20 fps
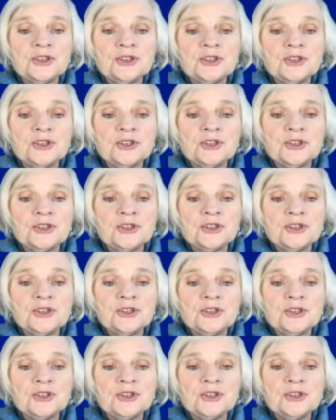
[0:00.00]
to
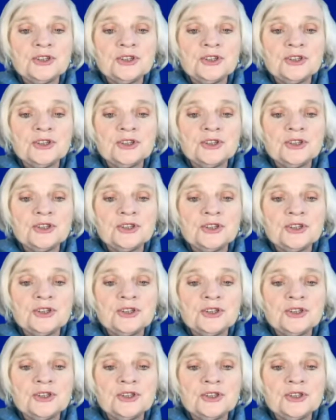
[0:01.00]
step forward and
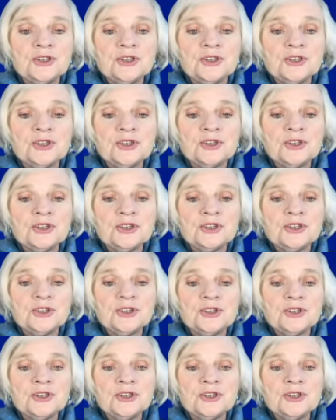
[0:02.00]
celebrate with us